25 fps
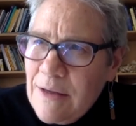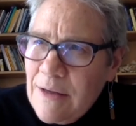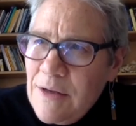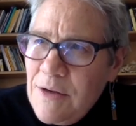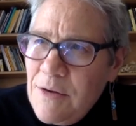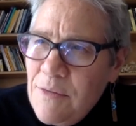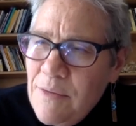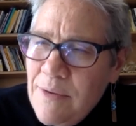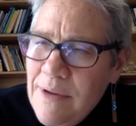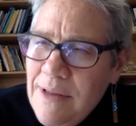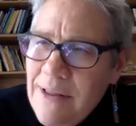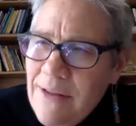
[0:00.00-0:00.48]

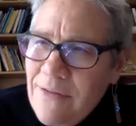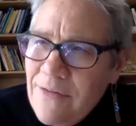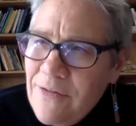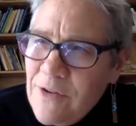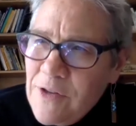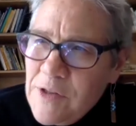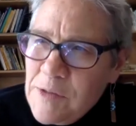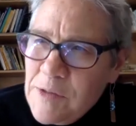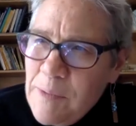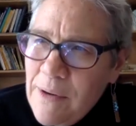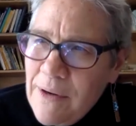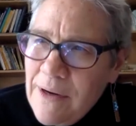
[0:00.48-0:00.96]
Can you read the
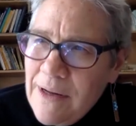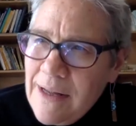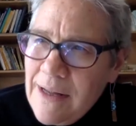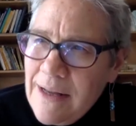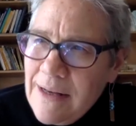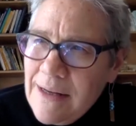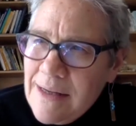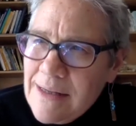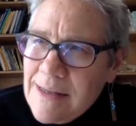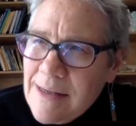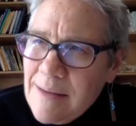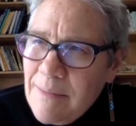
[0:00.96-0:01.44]
first part
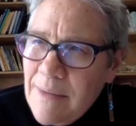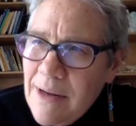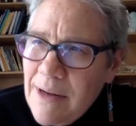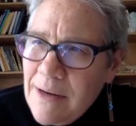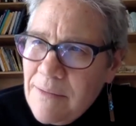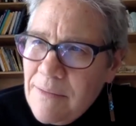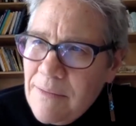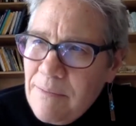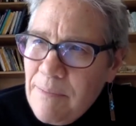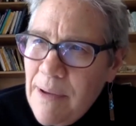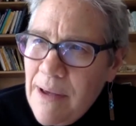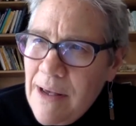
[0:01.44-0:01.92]
again? Because I'm
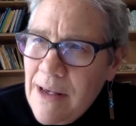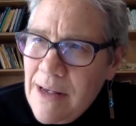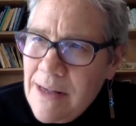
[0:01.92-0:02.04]
not sure.